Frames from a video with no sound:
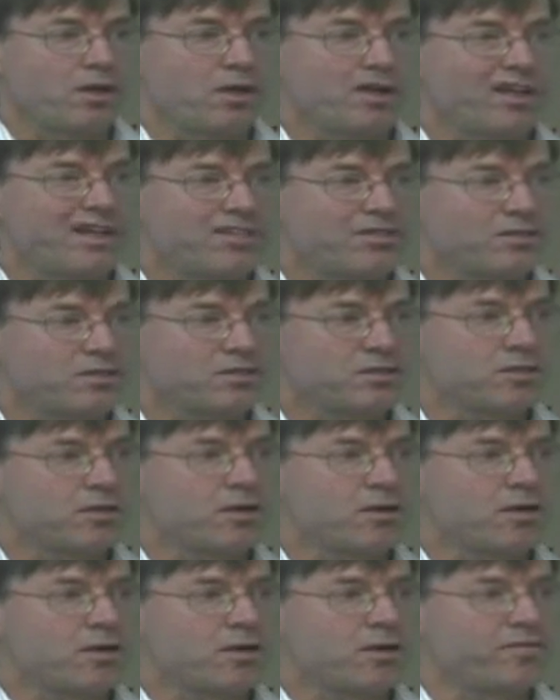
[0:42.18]
in essence,
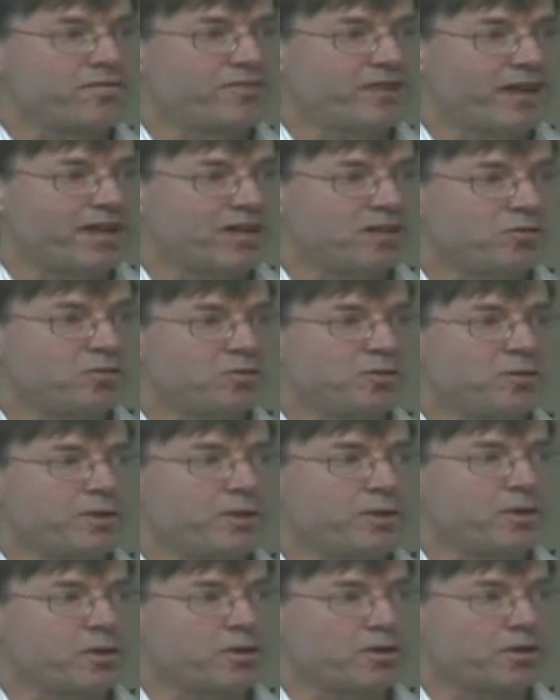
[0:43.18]
available
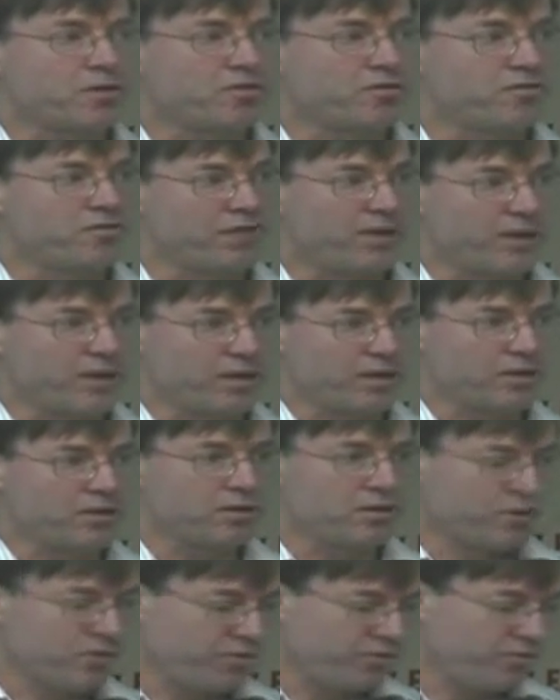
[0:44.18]
but not configured
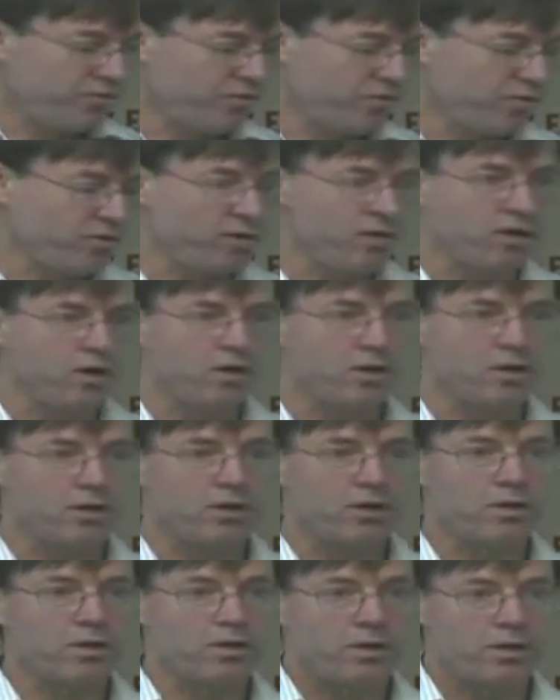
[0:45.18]
for,
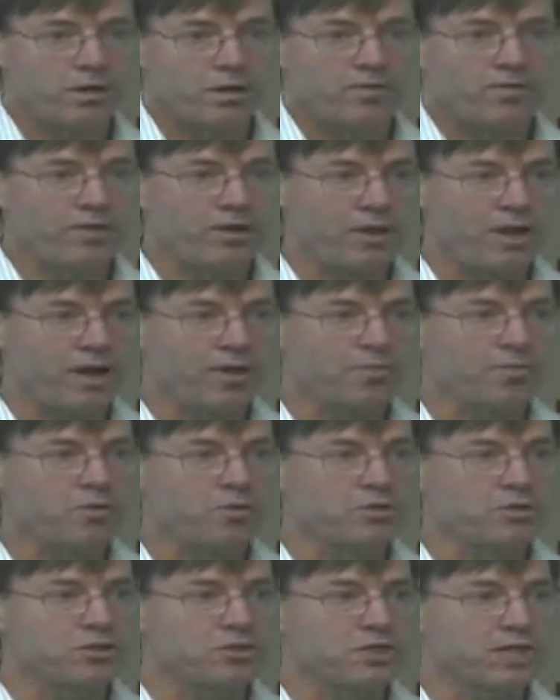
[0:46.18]
if you like,
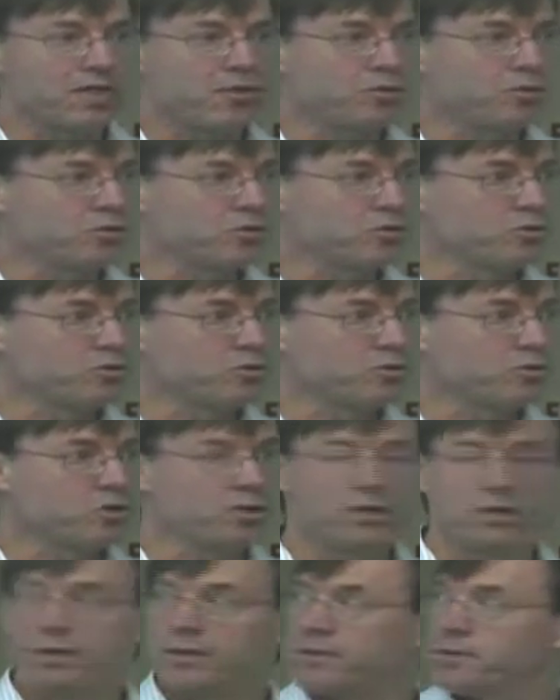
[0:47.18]
more sustainable sorts of
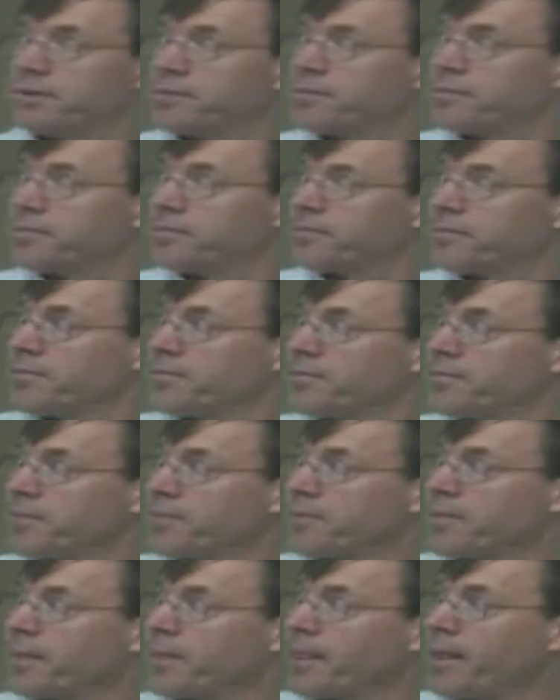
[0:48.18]
toilets.
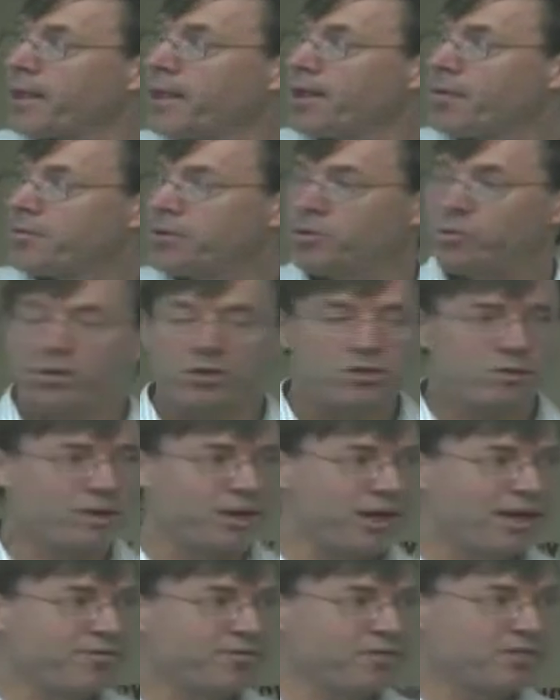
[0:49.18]
But what do
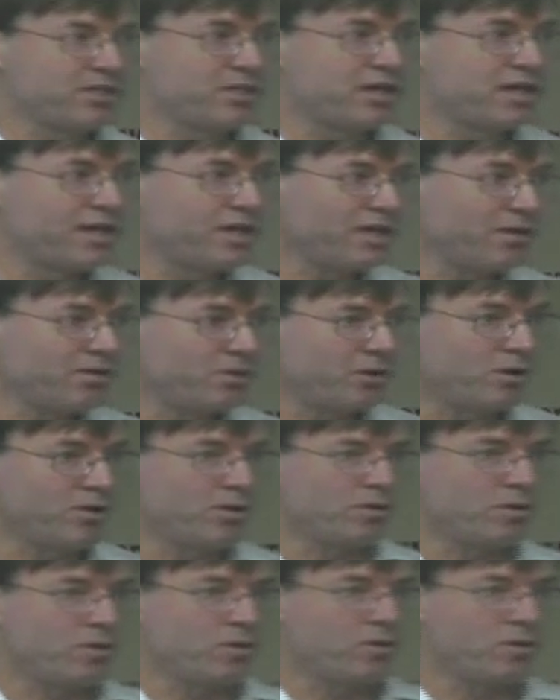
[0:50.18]
we have today?
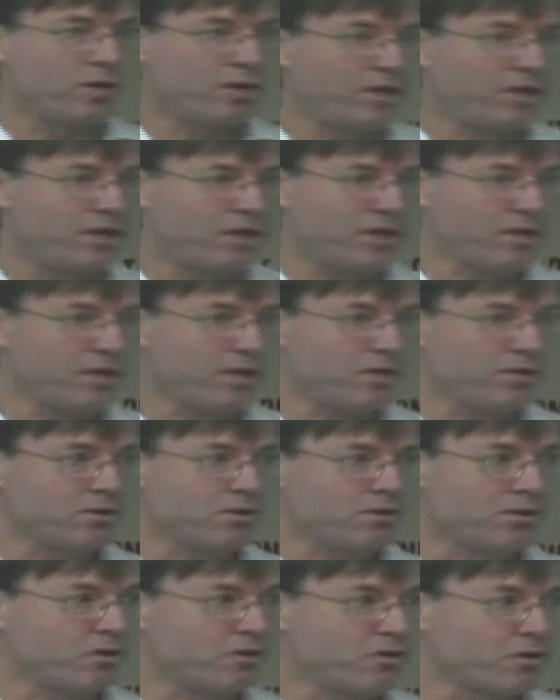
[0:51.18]
Well,
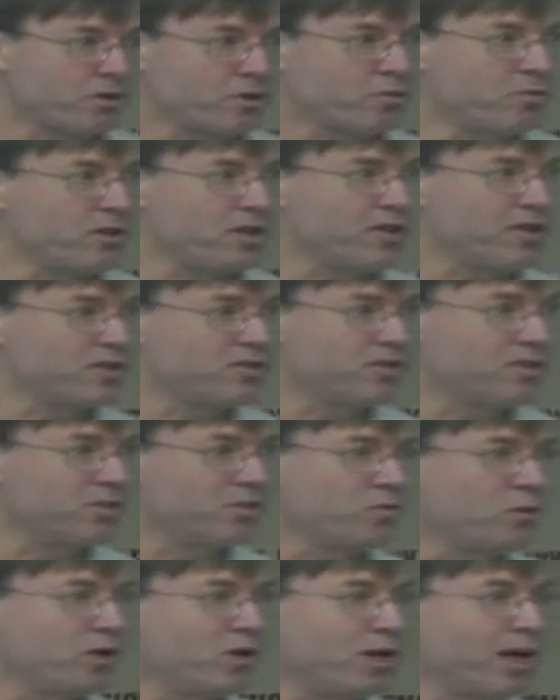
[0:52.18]
you've got committees that
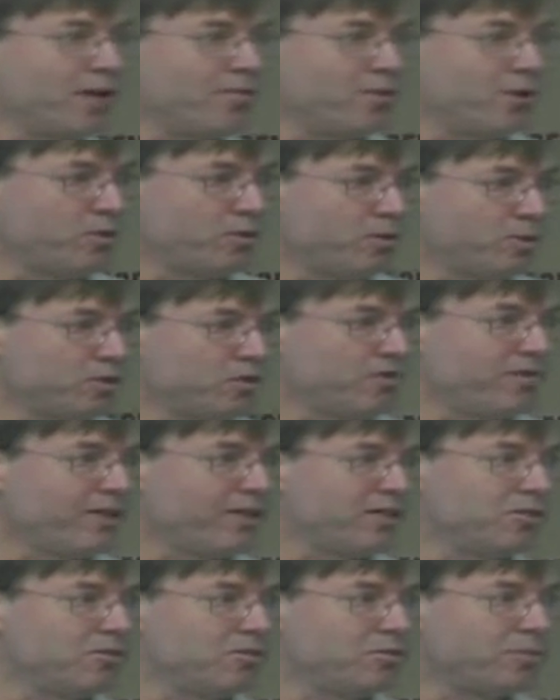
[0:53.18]
are well up on what's
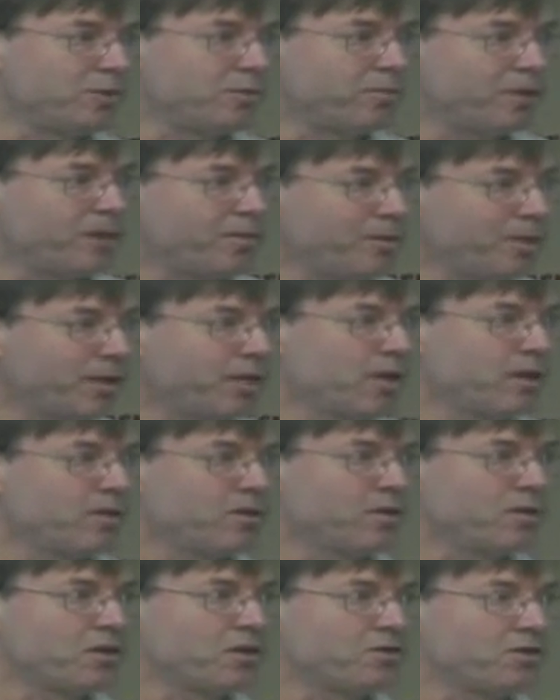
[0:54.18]
available, but maybe
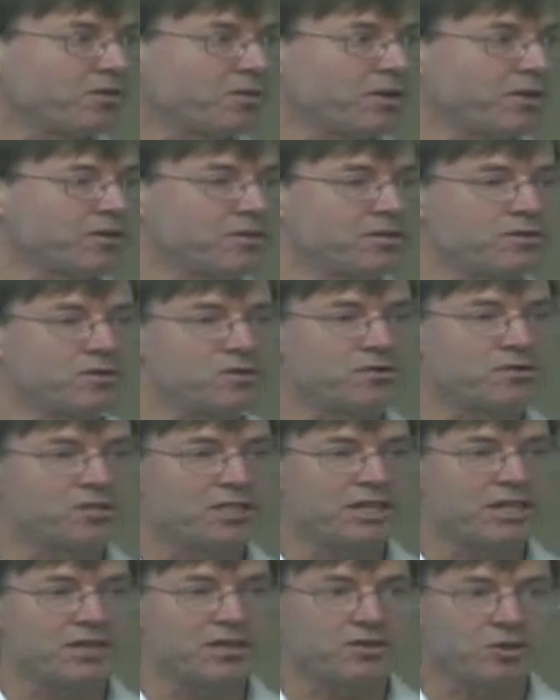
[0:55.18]
not everyone has sort of
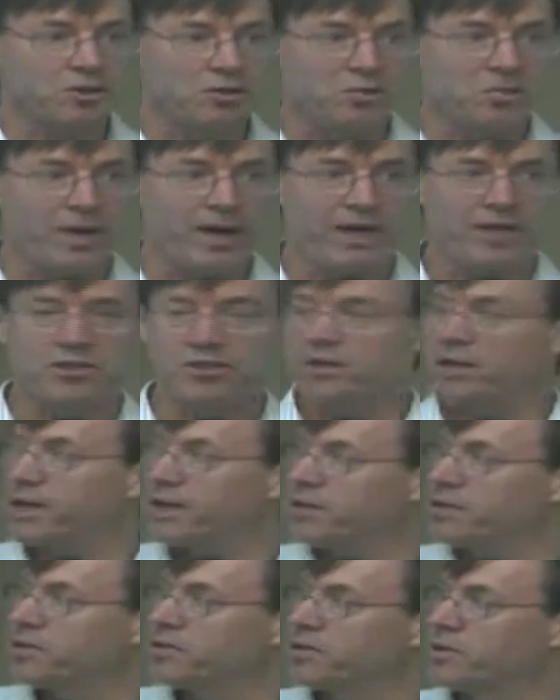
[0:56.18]
seen it all packaged together,